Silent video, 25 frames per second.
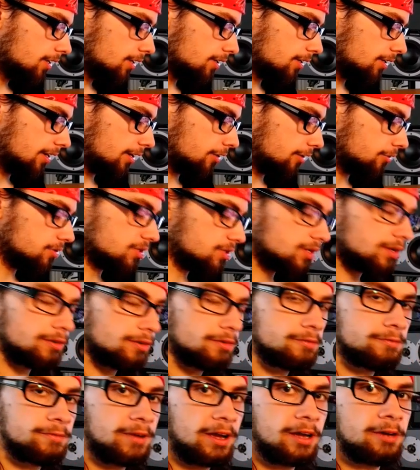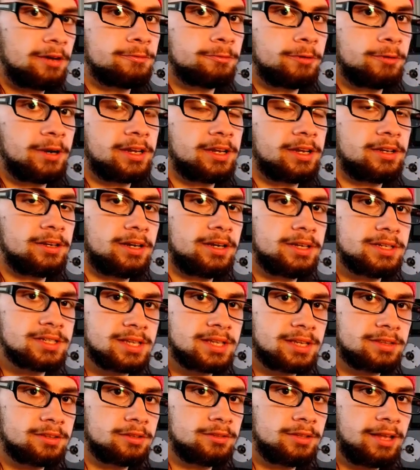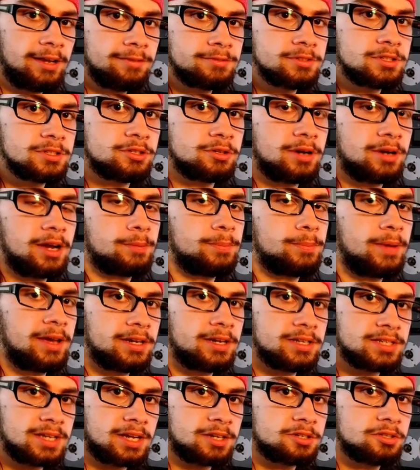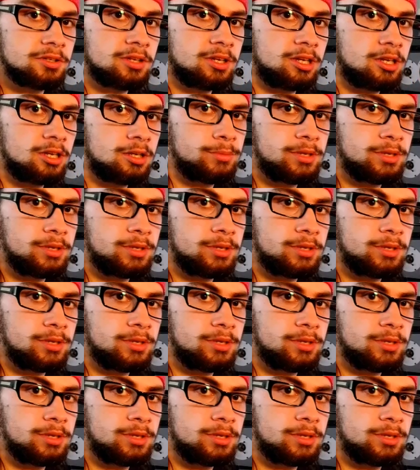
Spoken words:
Now, Valve recognized that the left trackpad is actually